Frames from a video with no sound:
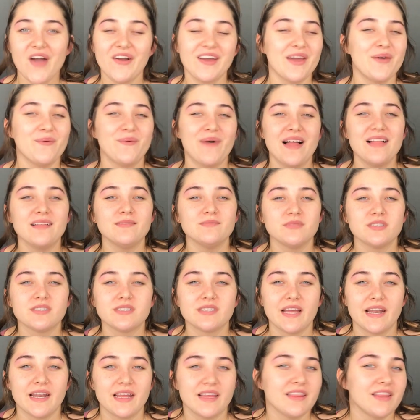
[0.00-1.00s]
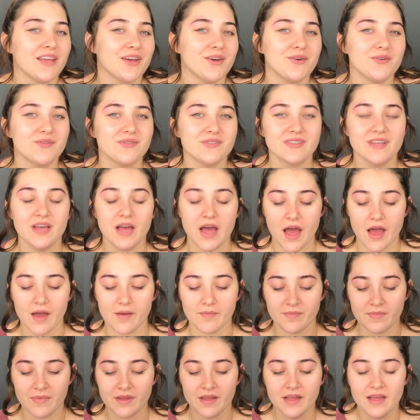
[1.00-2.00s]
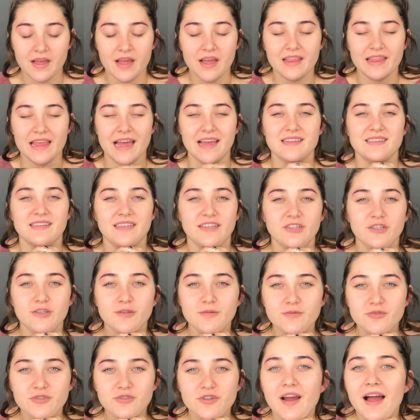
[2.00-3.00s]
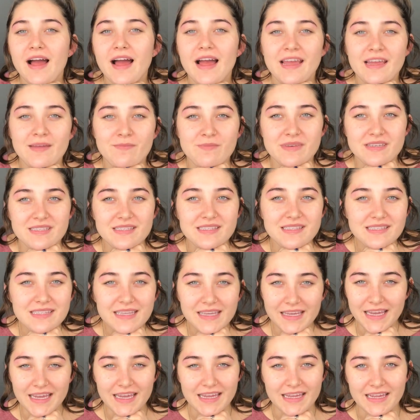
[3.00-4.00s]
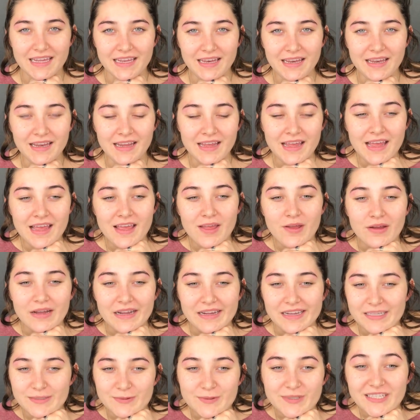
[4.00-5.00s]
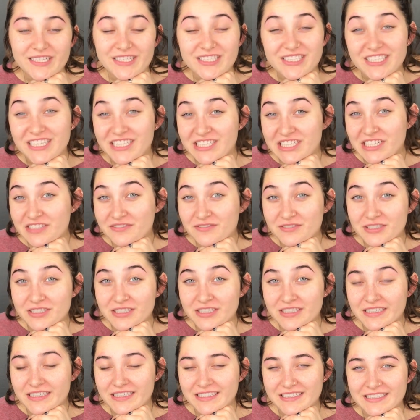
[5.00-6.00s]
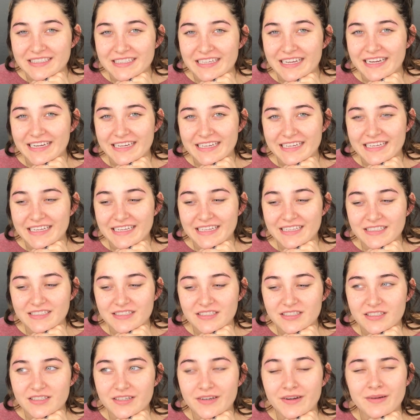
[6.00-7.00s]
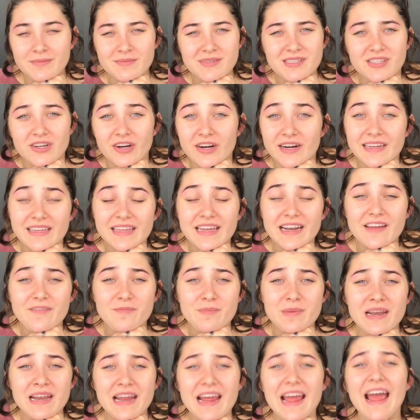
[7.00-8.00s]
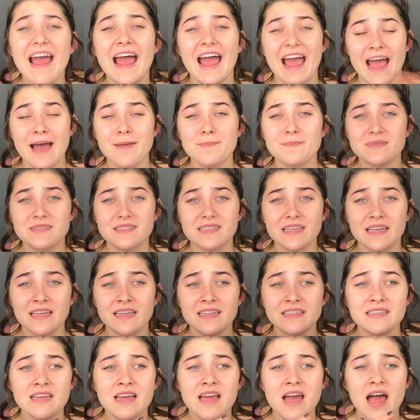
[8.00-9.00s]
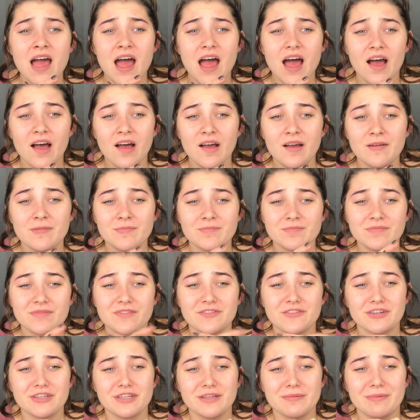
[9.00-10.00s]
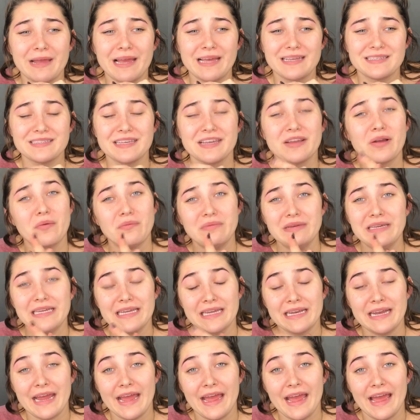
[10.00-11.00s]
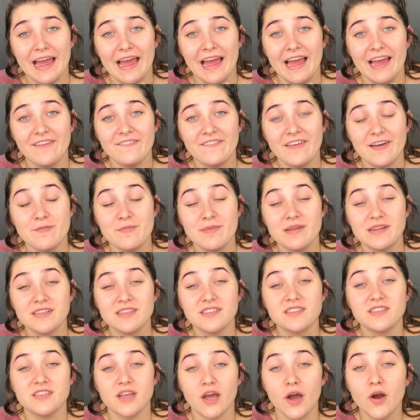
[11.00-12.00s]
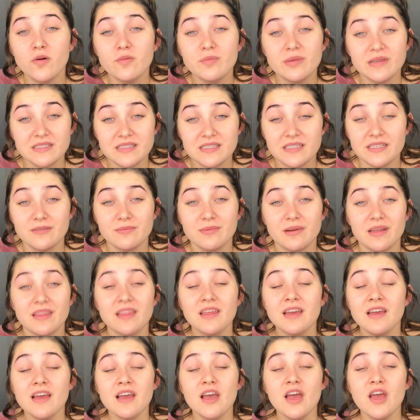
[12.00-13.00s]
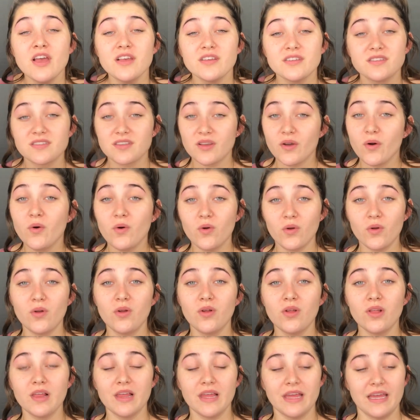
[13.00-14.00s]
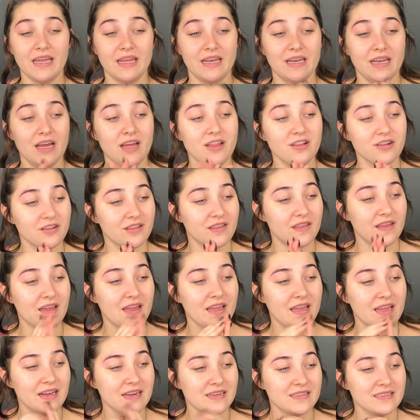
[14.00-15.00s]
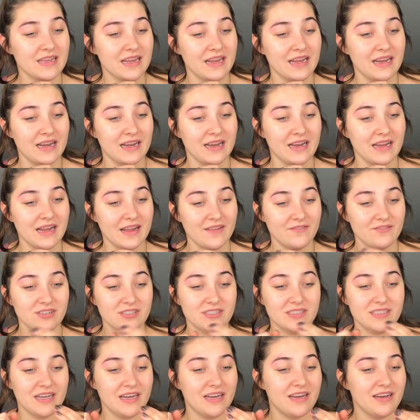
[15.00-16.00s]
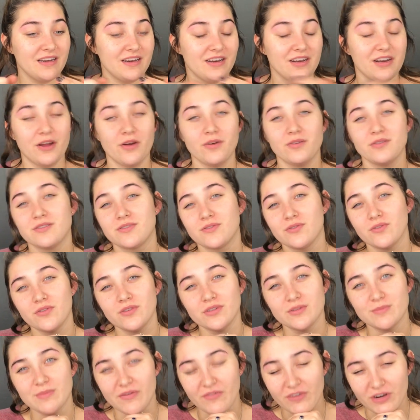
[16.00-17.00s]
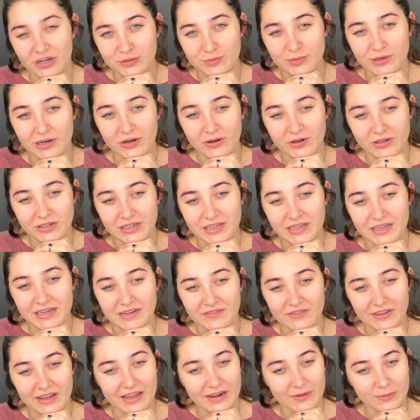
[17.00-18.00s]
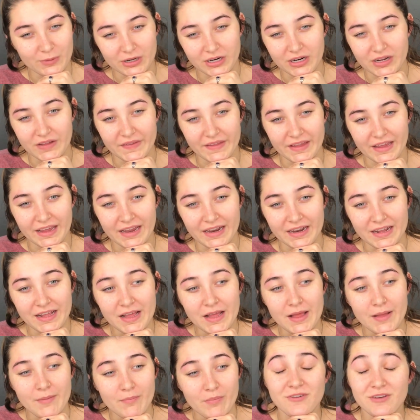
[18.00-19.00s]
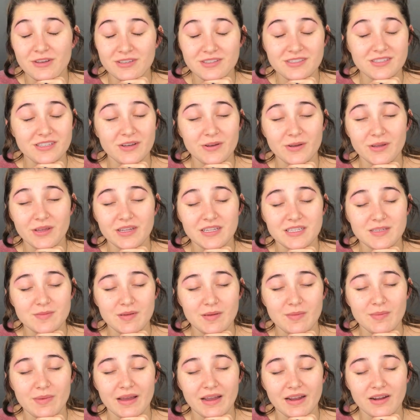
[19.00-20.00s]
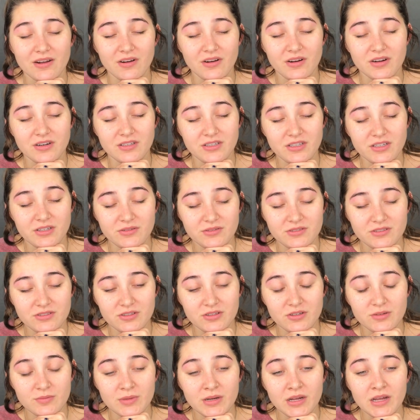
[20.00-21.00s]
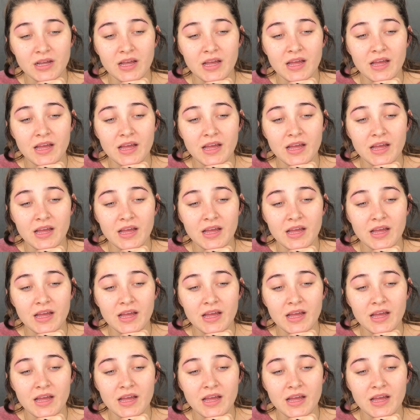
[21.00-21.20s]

Okay, while I'm just letting those um, that serum dry in my skin, I guess we can chit chat for a second. So I'm sorry that I've been absent um, for the past like week and a half. I've been so busy with school and other things, and I've just needed, you know, school is my first priority and I've got to work on that. It feels so good to be back on YouTube.